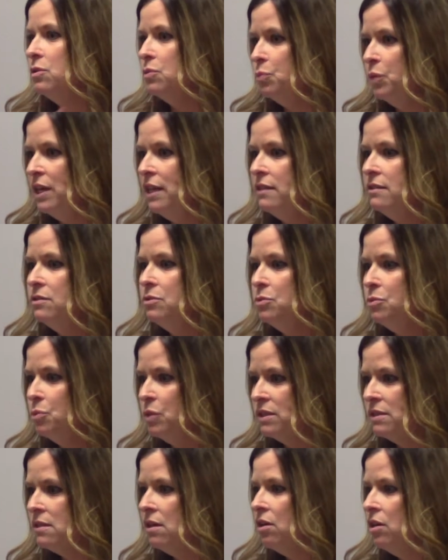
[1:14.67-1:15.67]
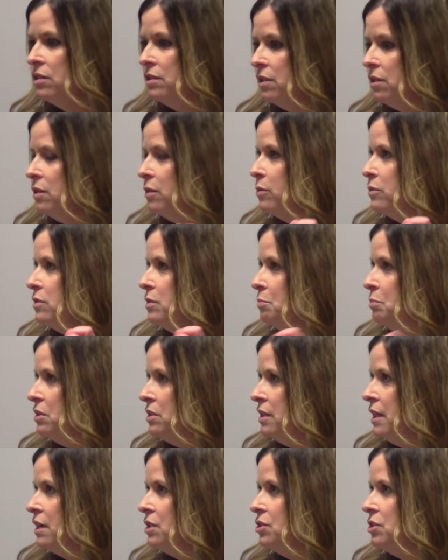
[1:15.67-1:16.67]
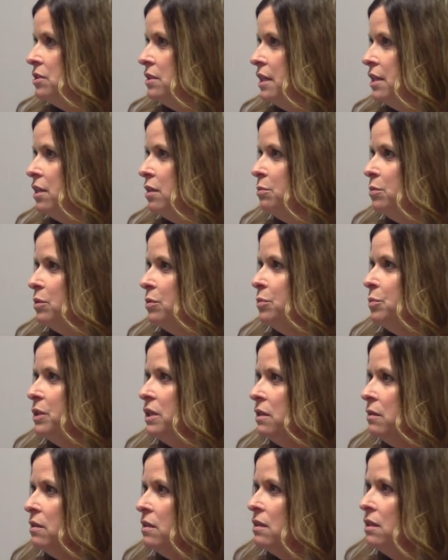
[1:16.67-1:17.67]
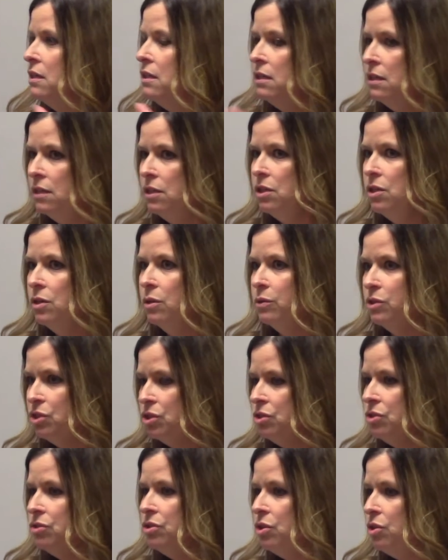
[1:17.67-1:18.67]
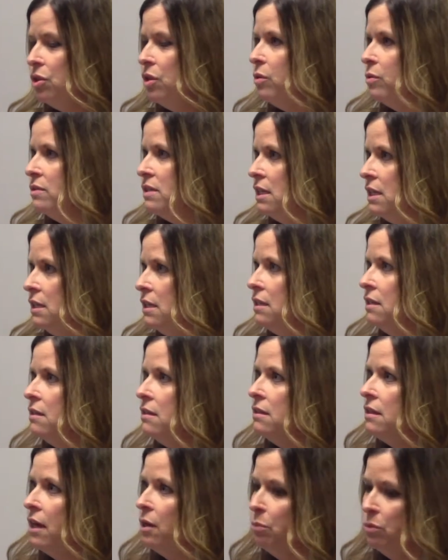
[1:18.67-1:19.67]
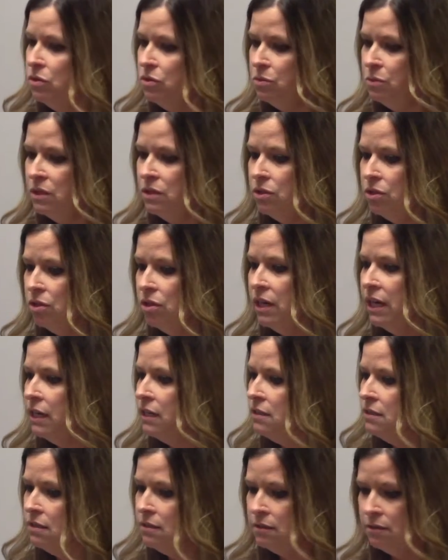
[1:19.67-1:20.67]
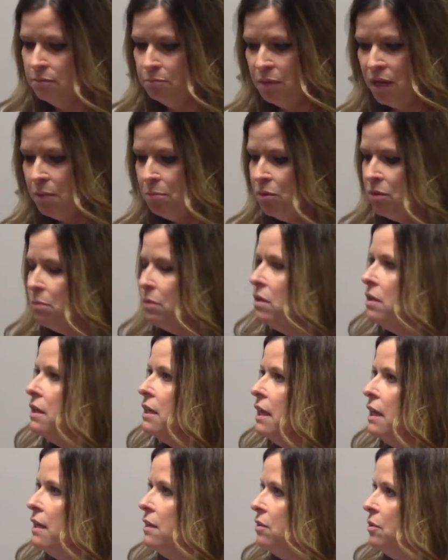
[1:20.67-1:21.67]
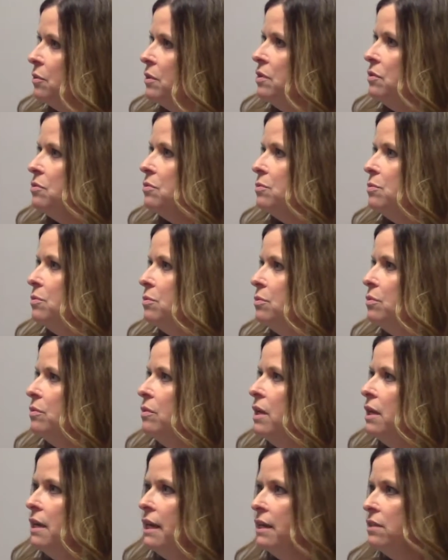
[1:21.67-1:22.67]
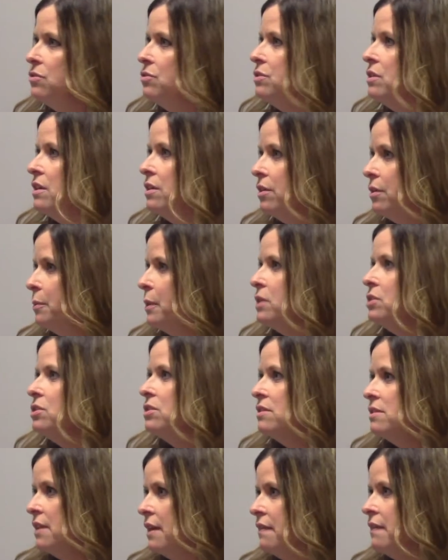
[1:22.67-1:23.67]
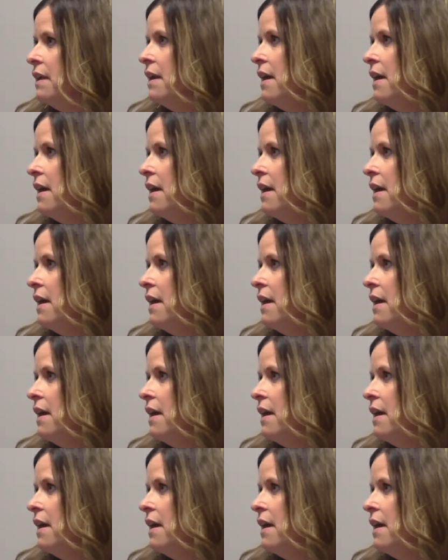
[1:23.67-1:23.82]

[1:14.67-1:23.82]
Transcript: we do what's called the closing protection letter, where we, ensure the closing that we're doing the correct paperwork and going through and answering any questions that they